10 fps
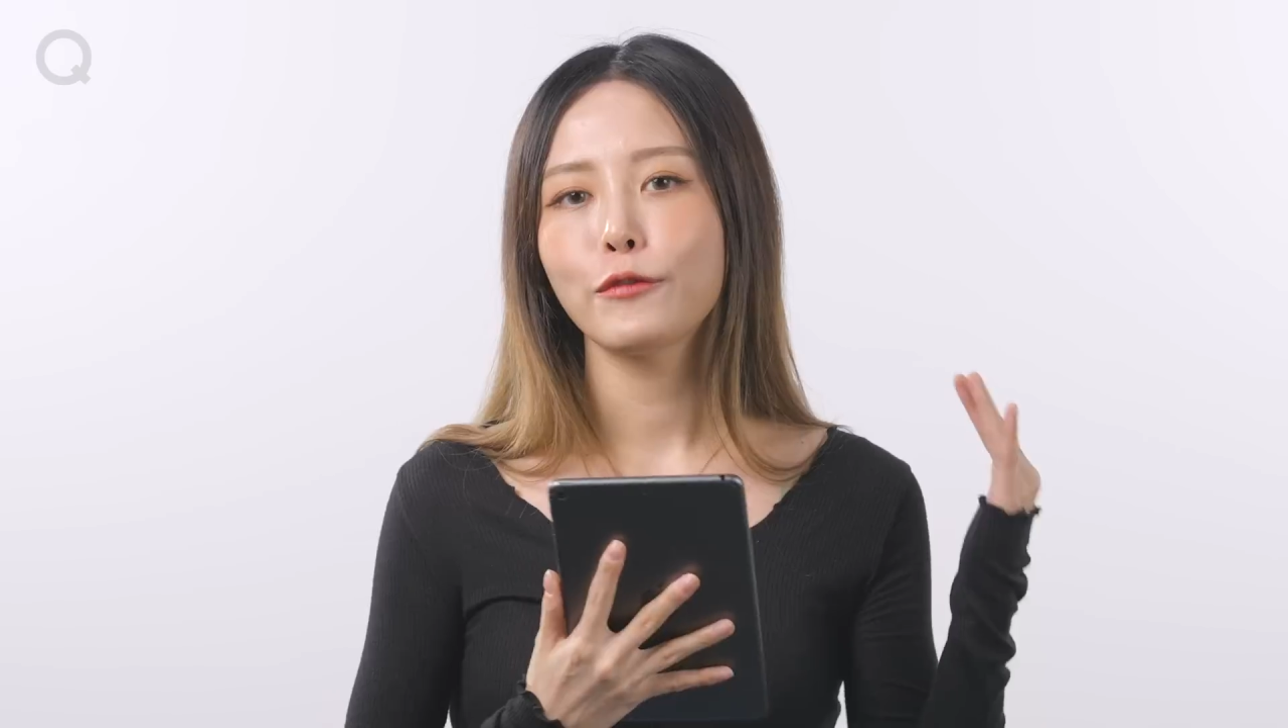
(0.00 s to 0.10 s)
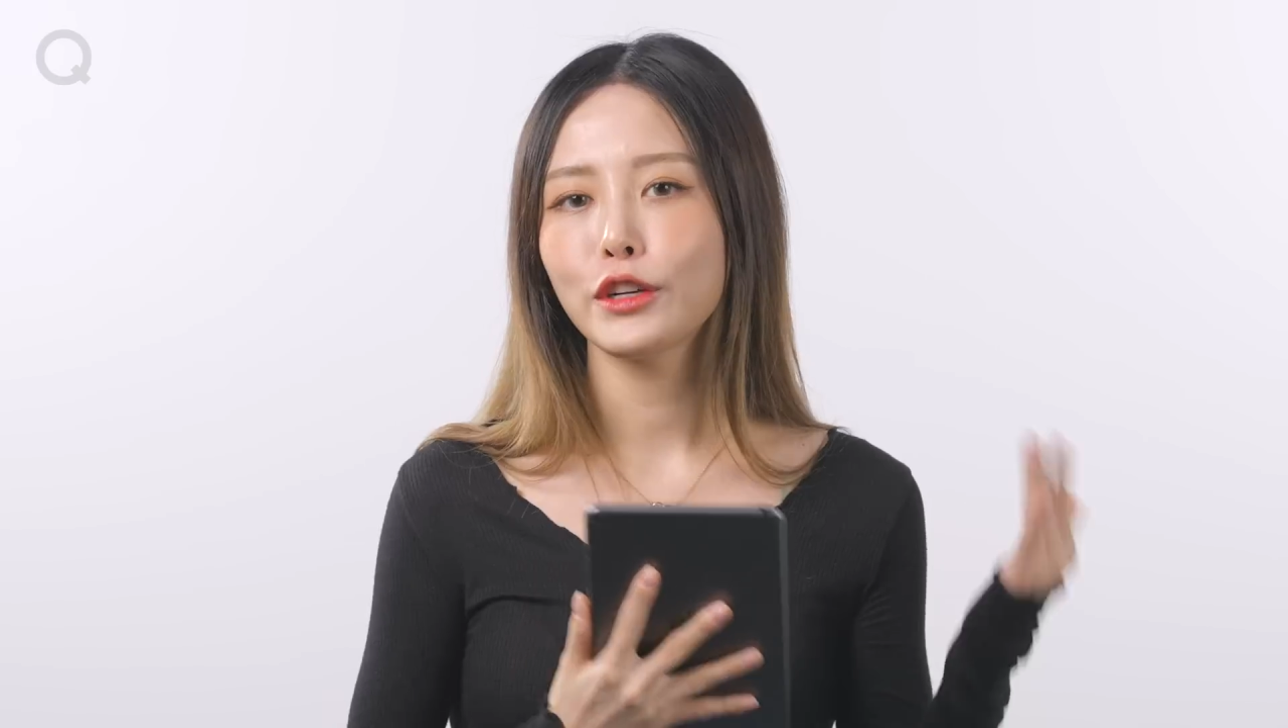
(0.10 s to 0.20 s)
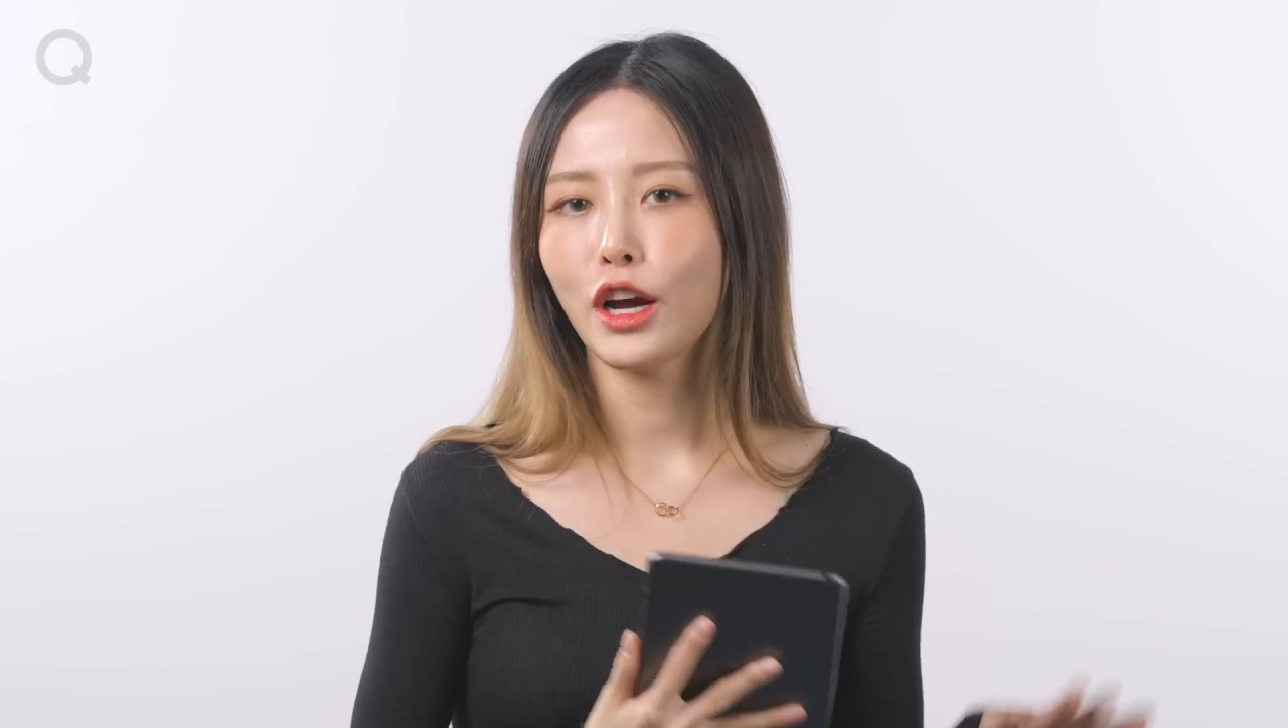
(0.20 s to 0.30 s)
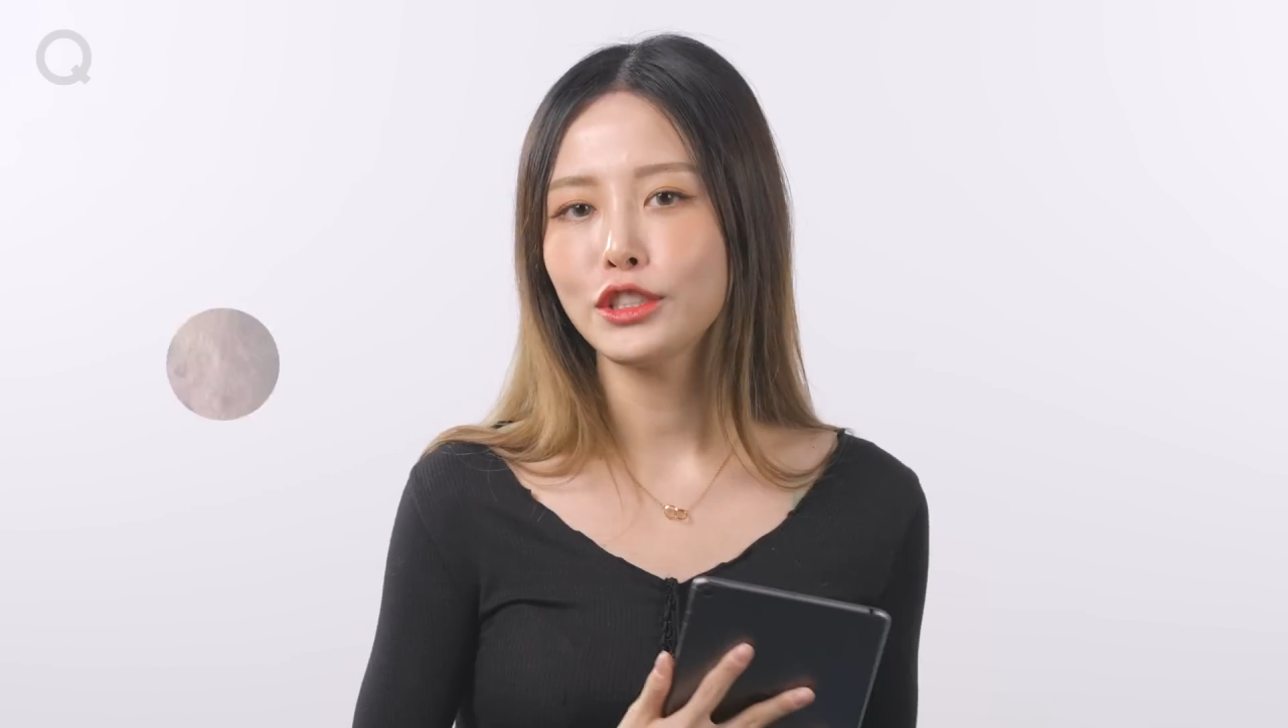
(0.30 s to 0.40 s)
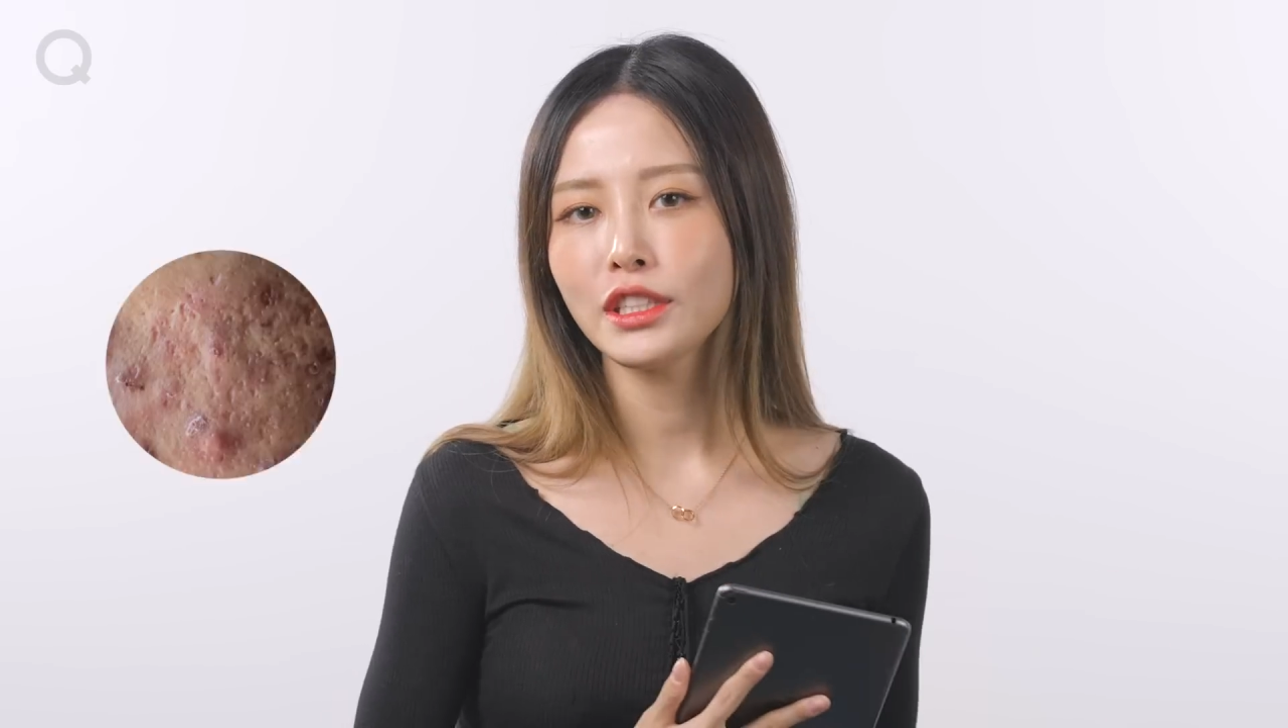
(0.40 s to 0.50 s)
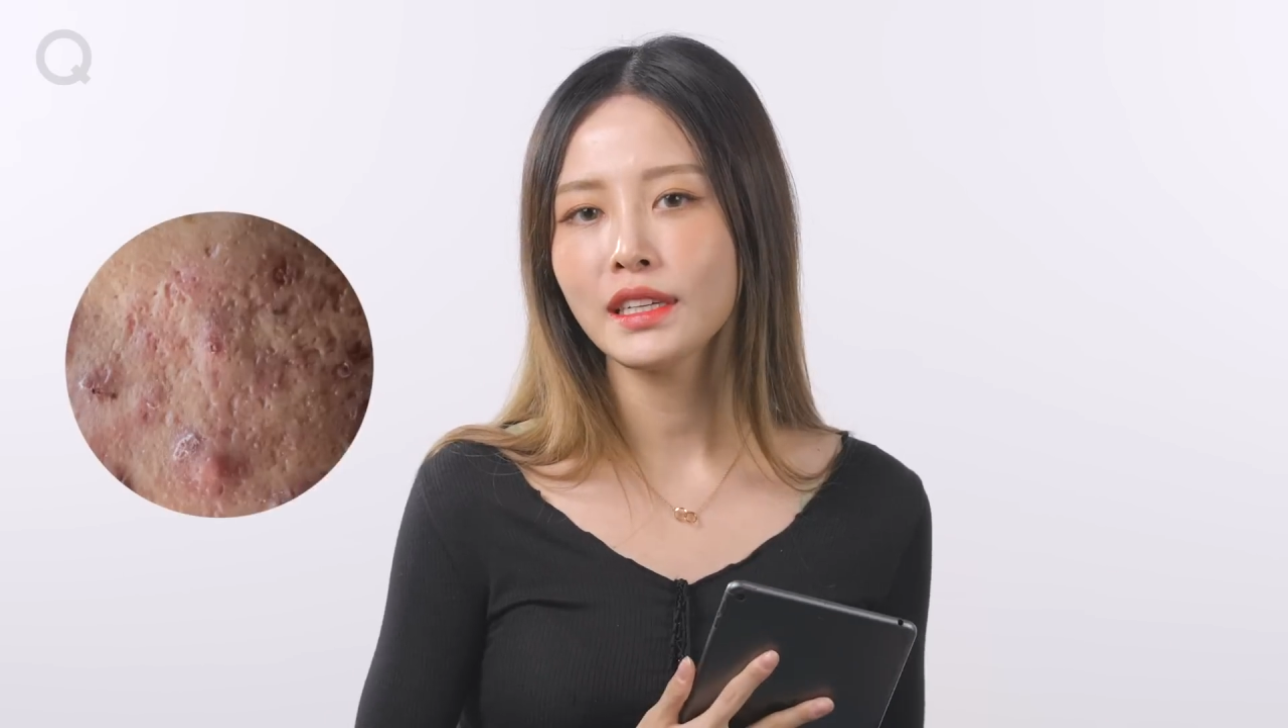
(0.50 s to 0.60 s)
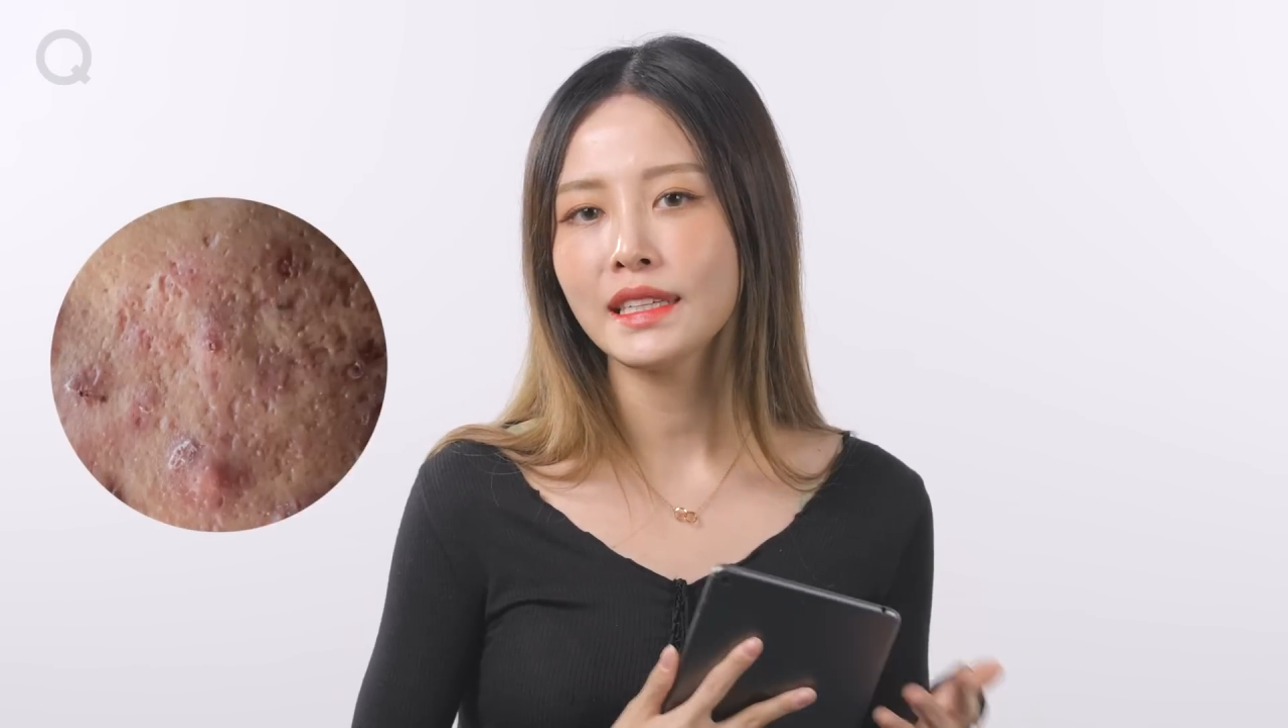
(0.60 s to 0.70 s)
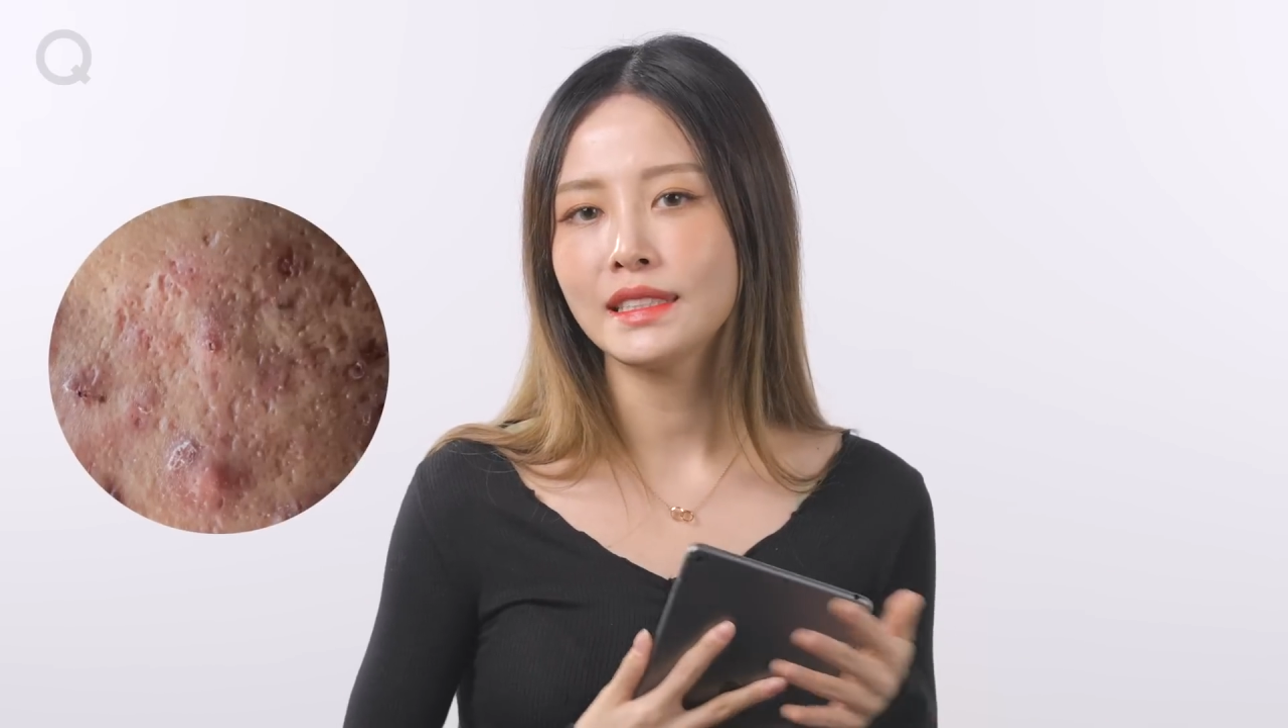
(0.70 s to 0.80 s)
For nodular